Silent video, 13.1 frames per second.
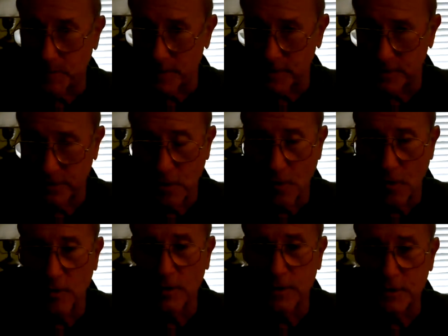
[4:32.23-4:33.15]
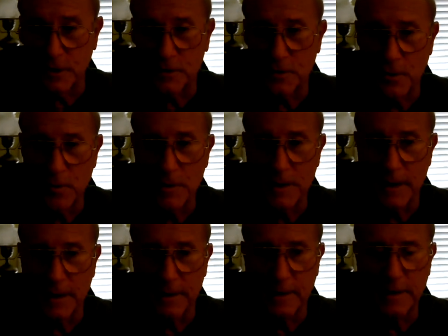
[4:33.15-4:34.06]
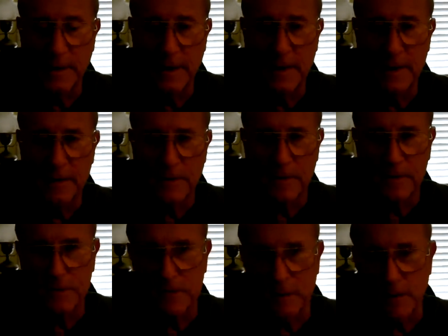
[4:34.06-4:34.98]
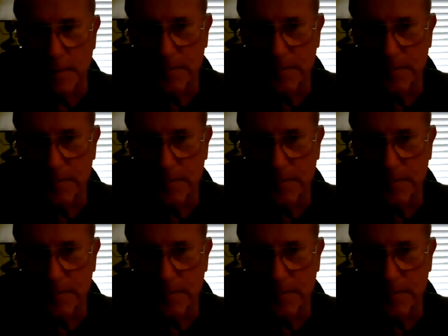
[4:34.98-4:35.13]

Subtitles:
It's a piece of cartilage that's herniated, that's